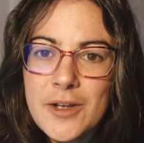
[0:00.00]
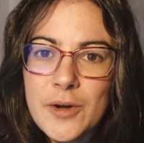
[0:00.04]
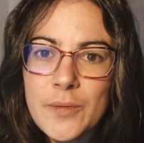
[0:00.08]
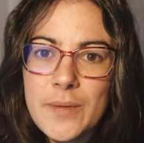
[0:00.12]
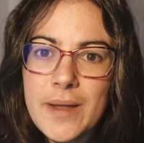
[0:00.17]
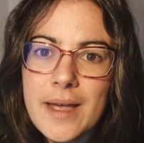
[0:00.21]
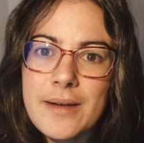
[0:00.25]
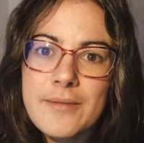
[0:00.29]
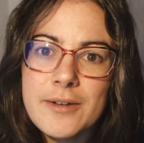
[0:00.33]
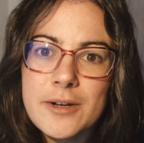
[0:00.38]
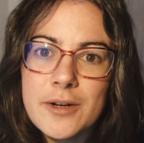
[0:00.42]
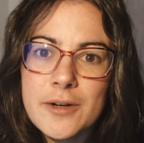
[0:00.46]

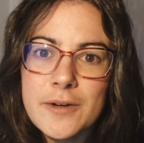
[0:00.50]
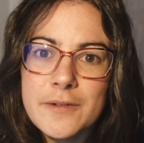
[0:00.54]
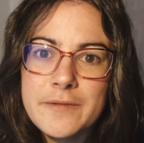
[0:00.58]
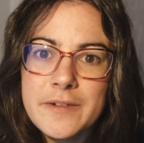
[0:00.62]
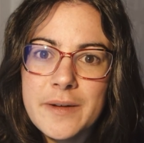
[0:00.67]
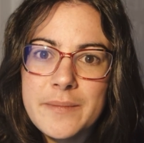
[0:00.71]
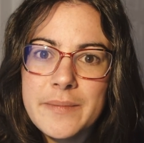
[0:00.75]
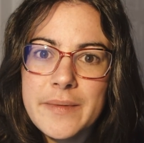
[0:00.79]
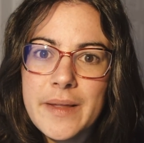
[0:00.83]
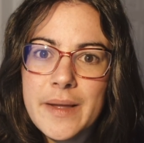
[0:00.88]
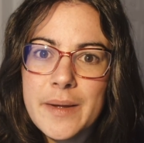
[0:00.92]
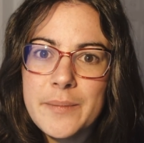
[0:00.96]
We haven't heard
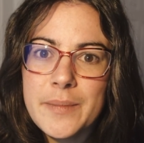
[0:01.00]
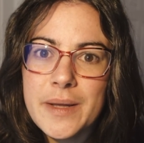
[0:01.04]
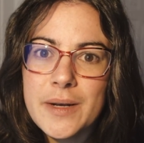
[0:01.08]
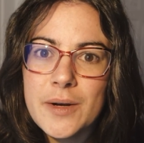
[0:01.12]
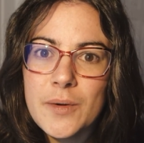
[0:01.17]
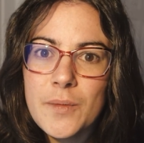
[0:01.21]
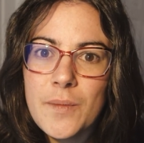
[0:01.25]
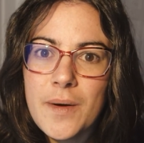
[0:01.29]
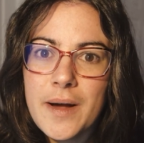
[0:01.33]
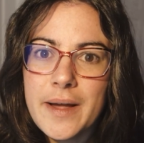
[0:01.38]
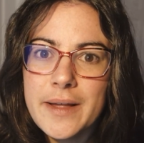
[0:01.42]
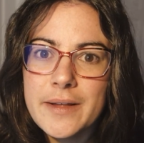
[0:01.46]
from them in
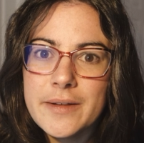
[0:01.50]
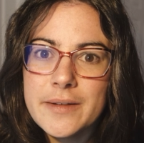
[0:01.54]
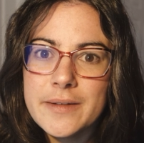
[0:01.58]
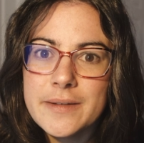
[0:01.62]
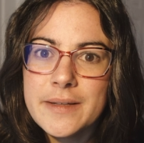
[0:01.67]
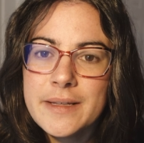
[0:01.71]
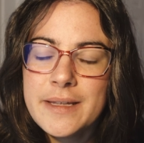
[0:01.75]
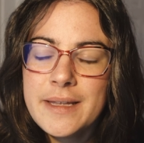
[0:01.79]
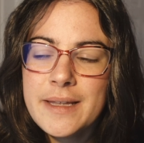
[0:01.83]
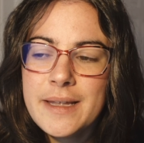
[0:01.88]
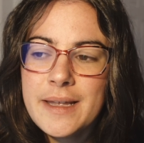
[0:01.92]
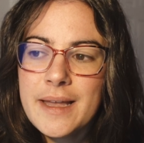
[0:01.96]
a while.